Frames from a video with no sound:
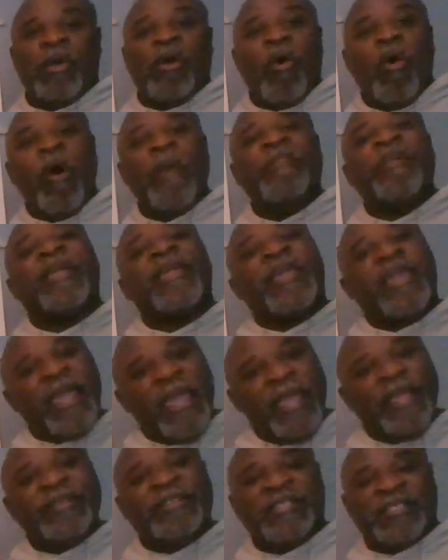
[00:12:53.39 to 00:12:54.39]
on the
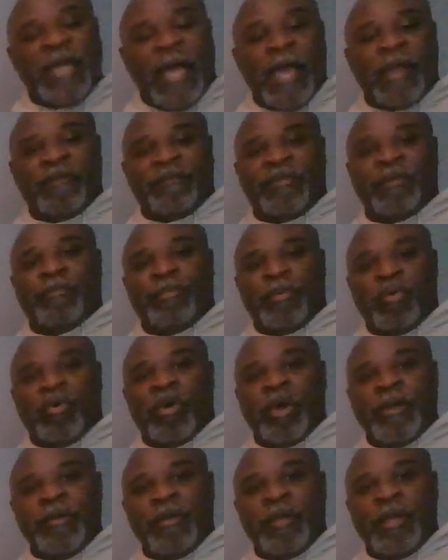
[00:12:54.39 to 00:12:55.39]
king side of the
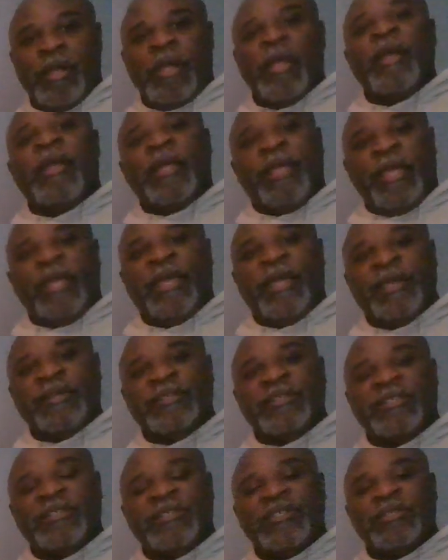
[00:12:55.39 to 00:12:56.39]
board
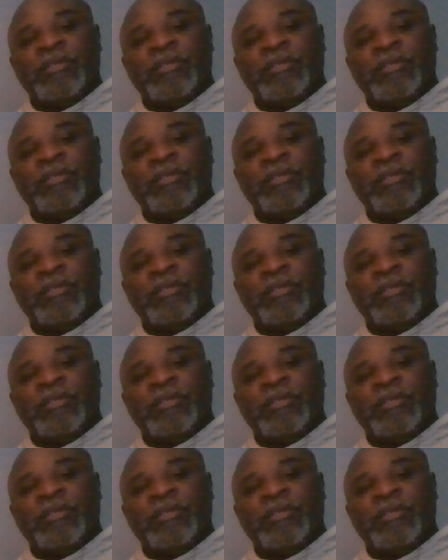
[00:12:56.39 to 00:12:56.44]
is